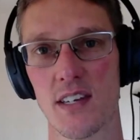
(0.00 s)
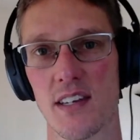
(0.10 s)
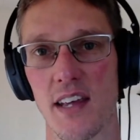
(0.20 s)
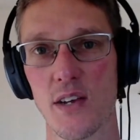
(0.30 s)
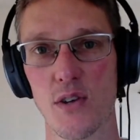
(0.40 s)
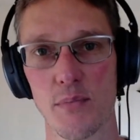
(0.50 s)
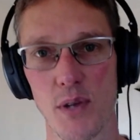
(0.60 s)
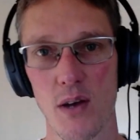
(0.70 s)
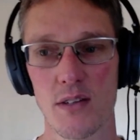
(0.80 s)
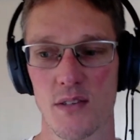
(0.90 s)
in
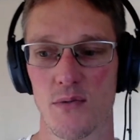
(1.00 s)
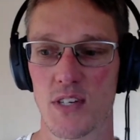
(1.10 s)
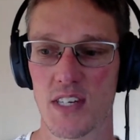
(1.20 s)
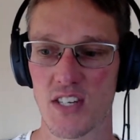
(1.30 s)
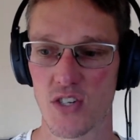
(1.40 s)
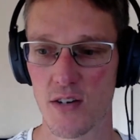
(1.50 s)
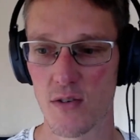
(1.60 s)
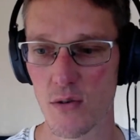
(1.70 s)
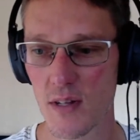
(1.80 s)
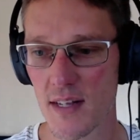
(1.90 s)
crypto. It's a risk in
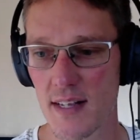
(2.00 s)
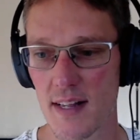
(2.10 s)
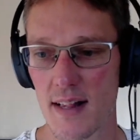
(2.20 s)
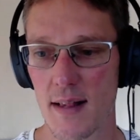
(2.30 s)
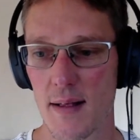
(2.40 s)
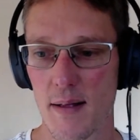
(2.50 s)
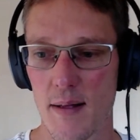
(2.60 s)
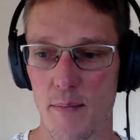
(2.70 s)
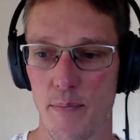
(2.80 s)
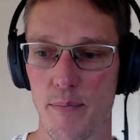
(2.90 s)
general,
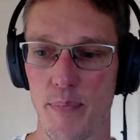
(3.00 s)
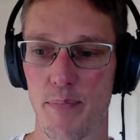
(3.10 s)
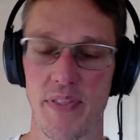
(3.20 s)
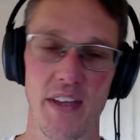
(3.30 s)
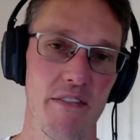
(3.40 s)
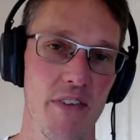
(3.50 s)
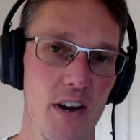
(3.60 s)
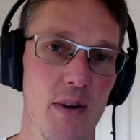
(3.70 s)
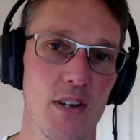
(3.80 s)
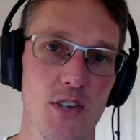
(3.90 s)
but they're very
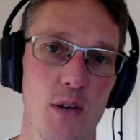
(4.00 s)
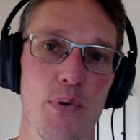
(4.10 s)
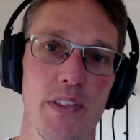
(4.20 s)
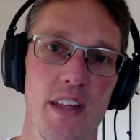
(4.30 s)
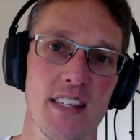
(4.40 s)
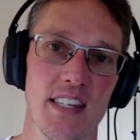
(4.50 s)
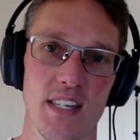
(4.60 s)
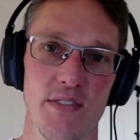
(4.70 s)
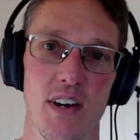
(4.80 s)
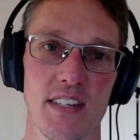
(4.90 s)
much so putting that
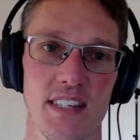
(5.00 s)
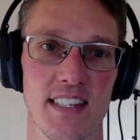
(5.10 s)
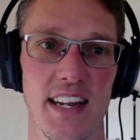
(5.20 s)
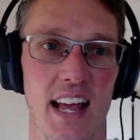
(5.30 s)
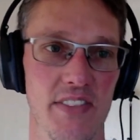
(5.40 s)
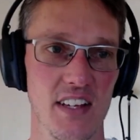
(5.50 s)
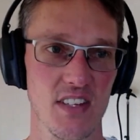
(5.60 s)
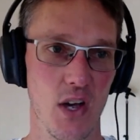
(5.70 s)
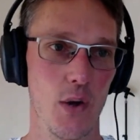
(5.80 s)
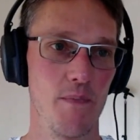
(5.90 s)
incentivizing state out there.
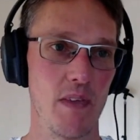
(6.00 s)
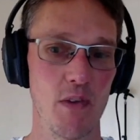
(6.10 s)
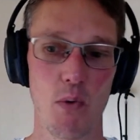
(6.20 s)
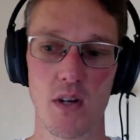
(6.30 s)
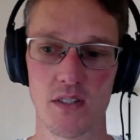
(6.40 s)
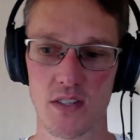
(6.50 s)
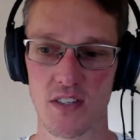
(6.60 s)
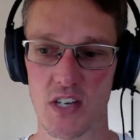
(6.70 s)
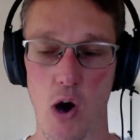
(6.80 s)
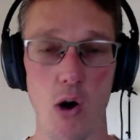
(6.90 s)
So if you want
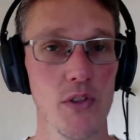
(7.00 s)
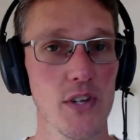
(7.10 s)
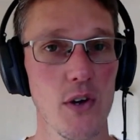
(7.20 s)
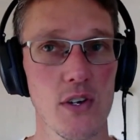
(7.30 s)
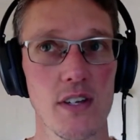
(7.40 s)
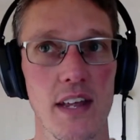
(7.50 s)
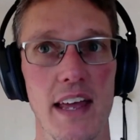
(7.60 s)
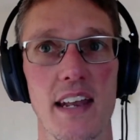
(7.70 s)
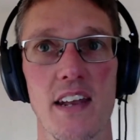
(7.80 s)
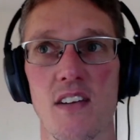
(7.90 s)
to hold the token
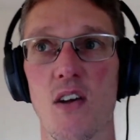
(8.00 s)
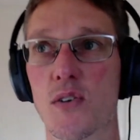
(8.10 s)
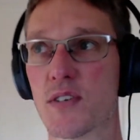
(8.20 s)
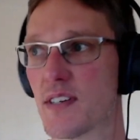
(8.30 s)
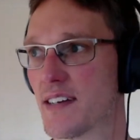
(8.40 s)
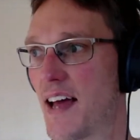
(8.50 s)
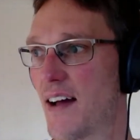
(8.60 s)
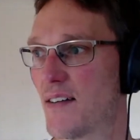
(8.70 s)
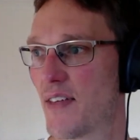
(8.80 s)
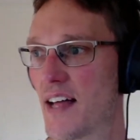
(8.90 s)
and not
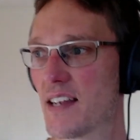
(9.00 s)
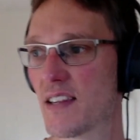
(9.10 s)
have that